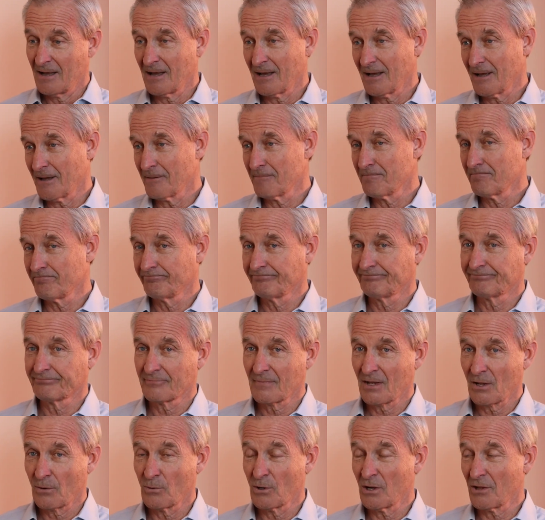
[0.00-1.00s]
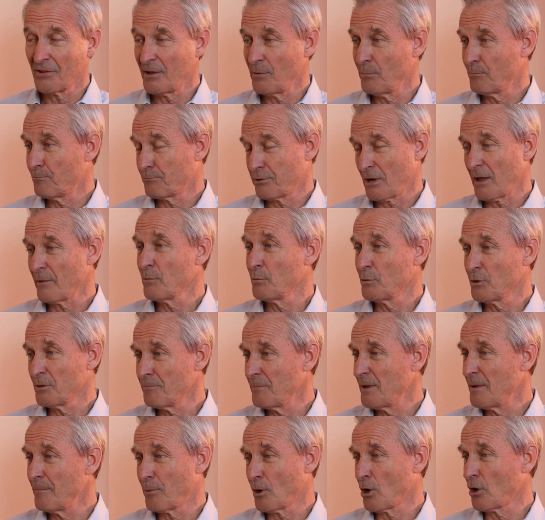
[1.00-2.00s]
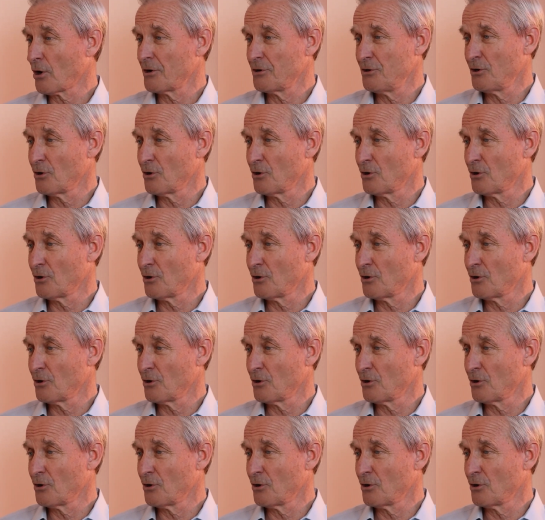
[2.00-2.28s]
well, they probably wouldn't be borrowing